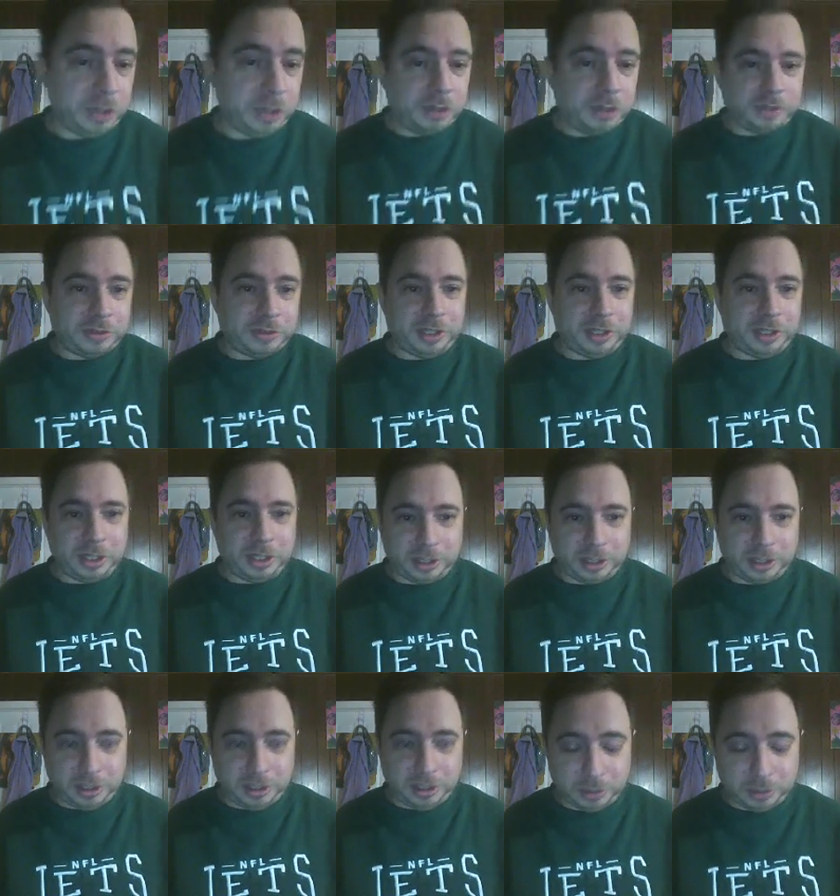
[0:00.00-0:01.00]
off. I got
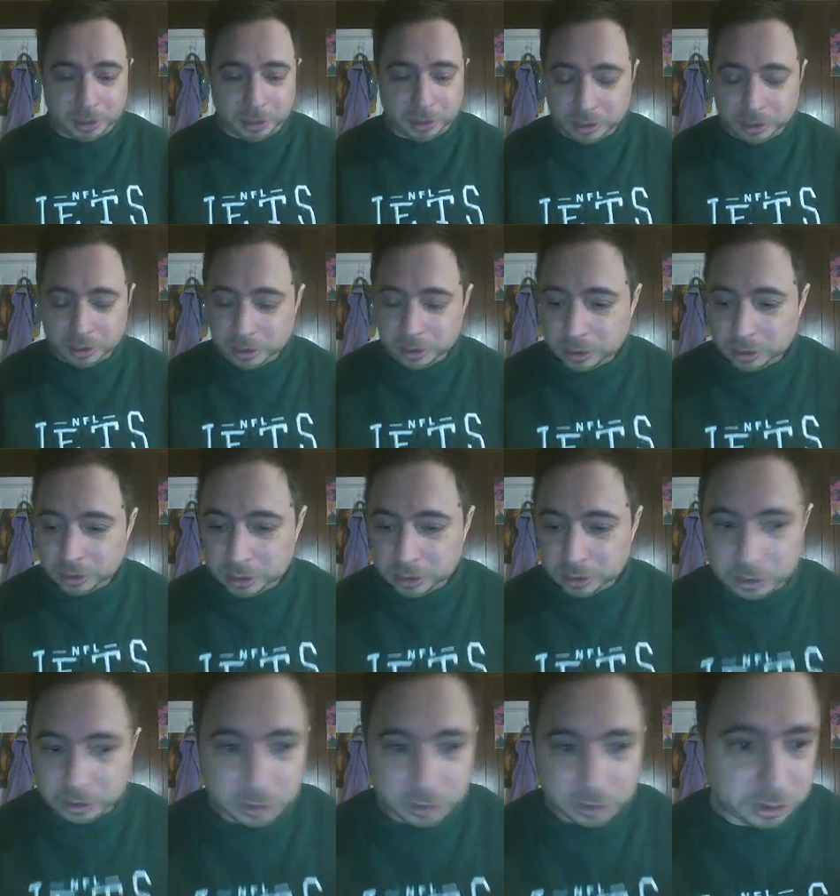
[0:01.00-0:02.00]
anyway.
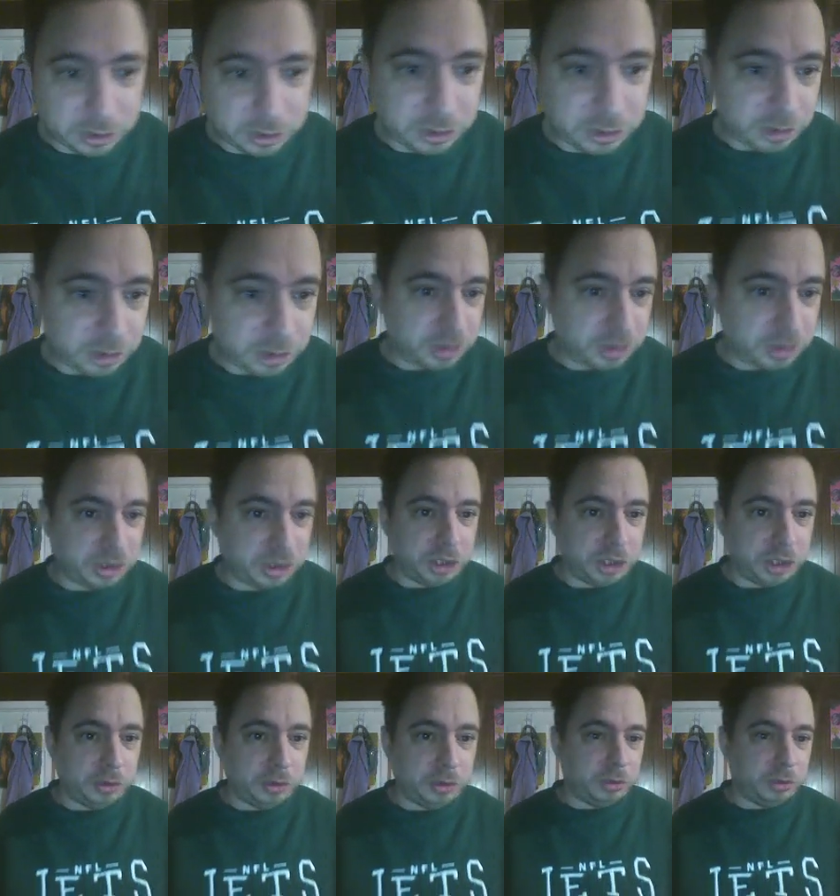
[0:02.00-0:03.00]
I guess I'll just
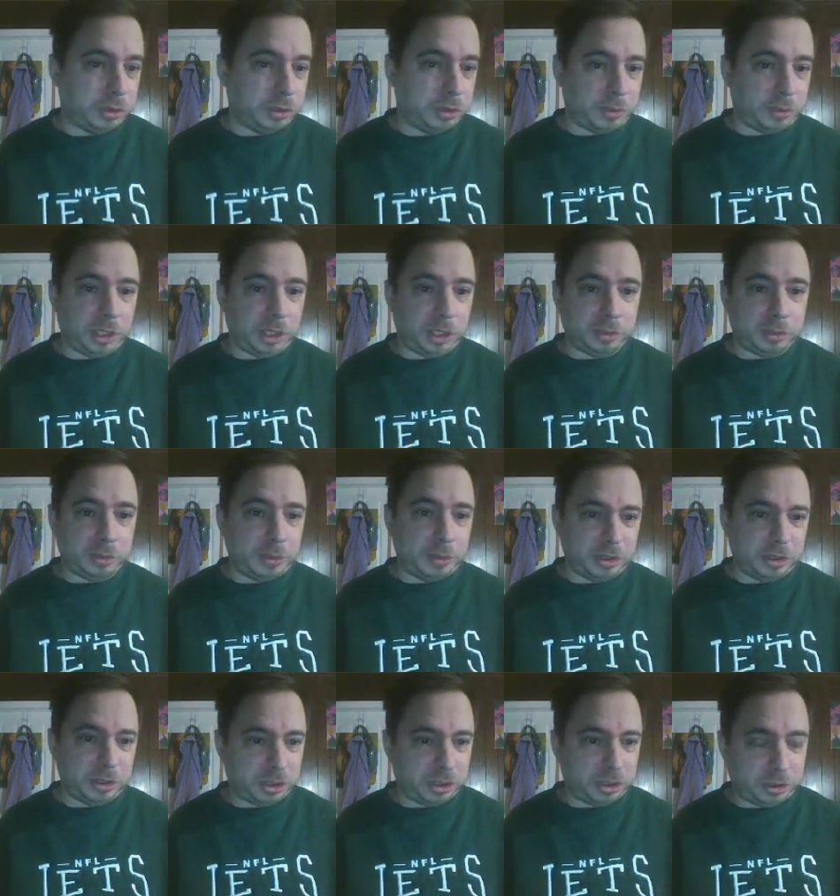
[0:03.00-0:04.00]
chill and do something else. Maybe
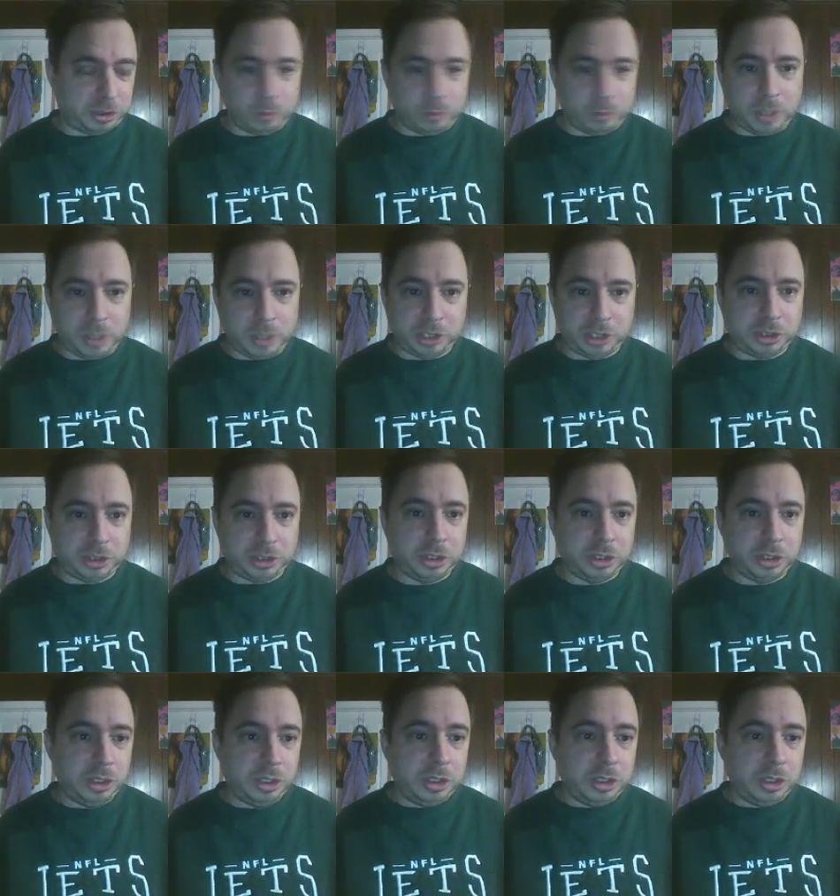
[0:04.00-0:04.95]
I just watch.